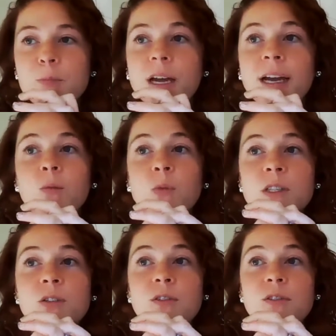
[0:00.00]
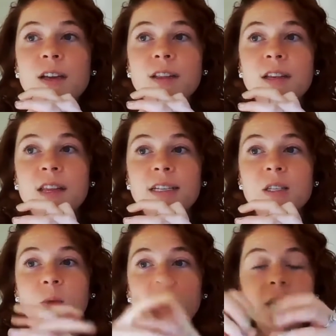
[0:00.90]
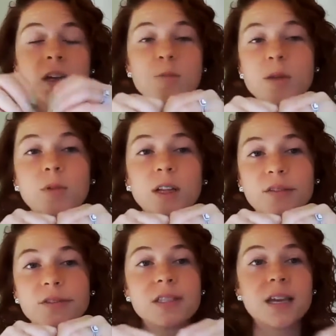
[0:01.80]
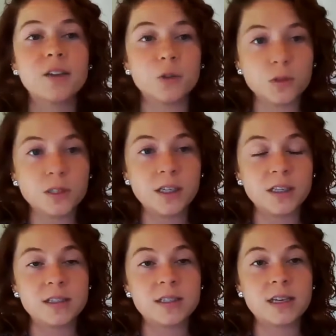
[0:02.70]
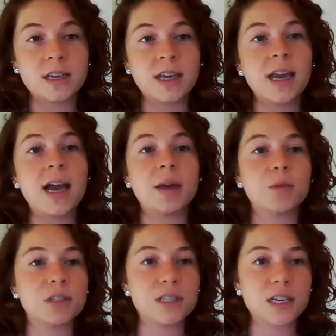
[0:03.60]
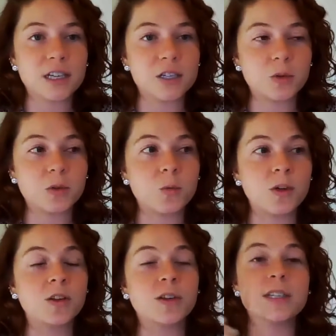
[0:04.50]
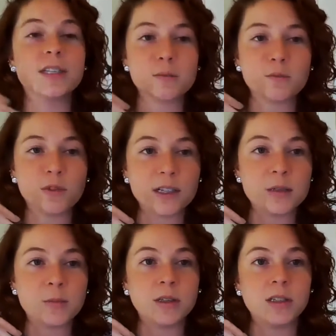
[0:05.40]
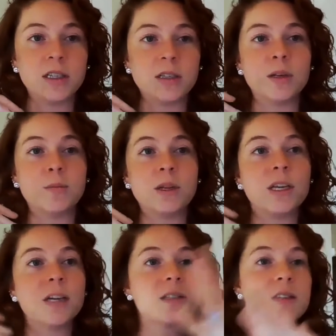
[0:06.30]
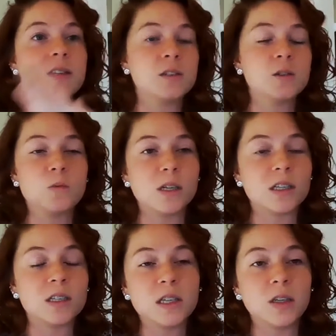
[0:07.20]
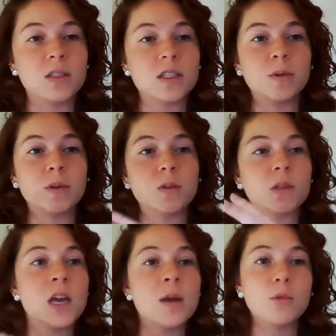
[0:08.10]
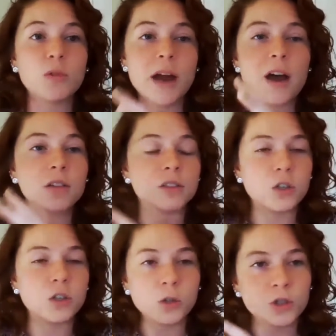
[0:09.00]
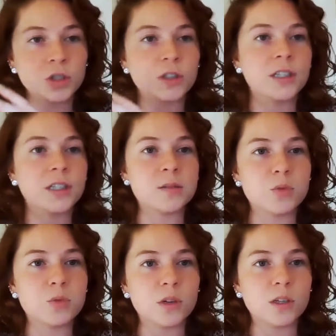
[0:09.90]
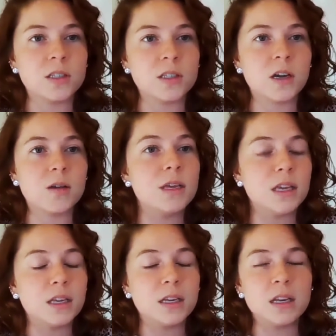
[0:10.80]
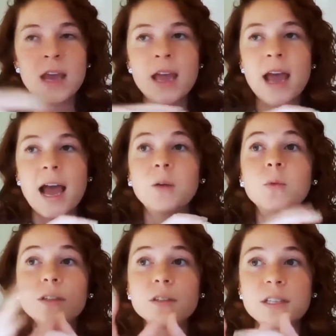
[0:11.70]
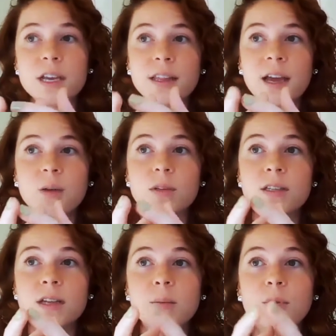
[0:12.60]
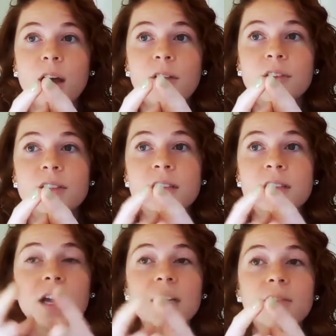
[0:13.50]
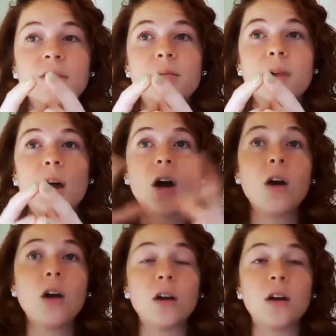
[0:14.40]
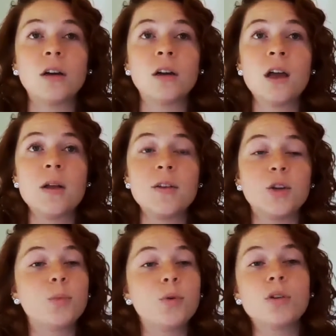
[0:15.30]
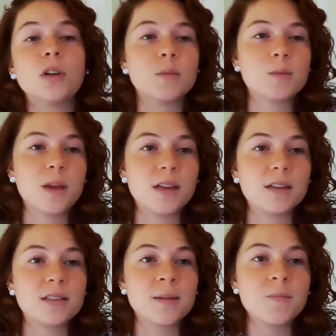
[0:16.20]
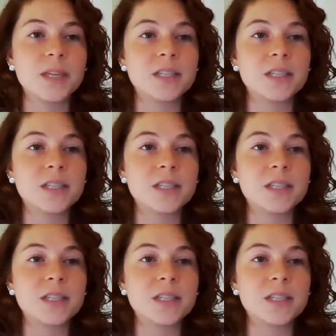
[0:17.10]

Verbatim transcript: But we do find that that's where a lot of people have settled is a hybrid schedule where there is some flexibility, but because they do want to continue to build morale and culture, it is important to come in. I will say that with nonprofits, a lot of them are, programs based.